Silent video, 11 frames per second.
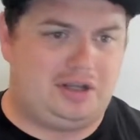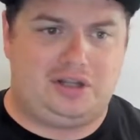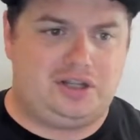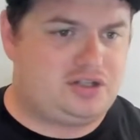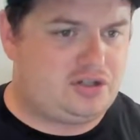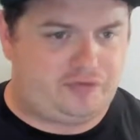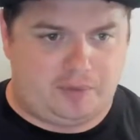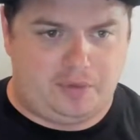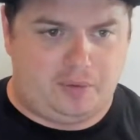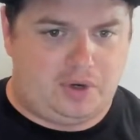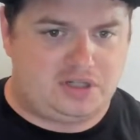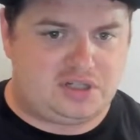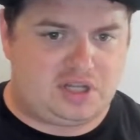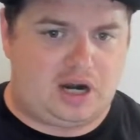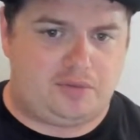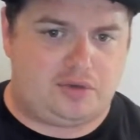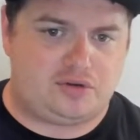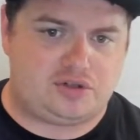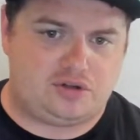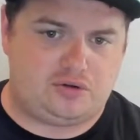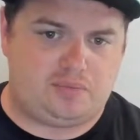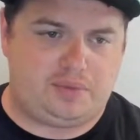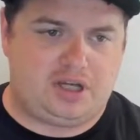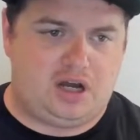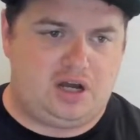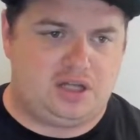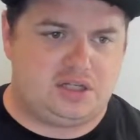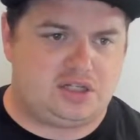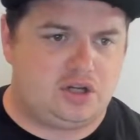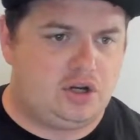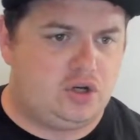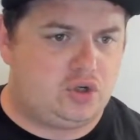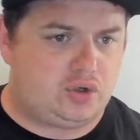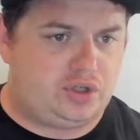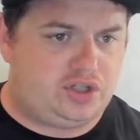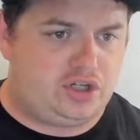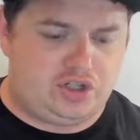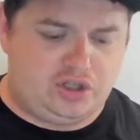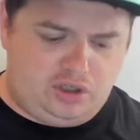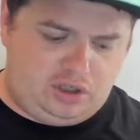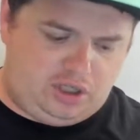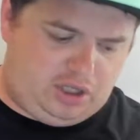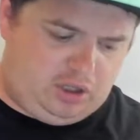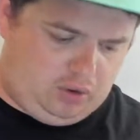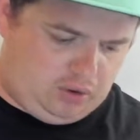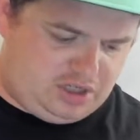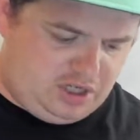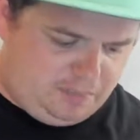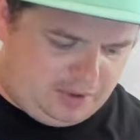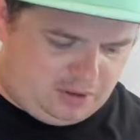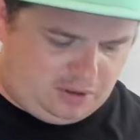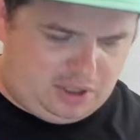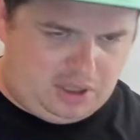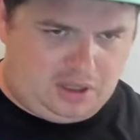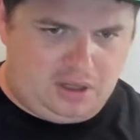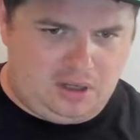at least from the ones that I'm used to, because traditionally or typically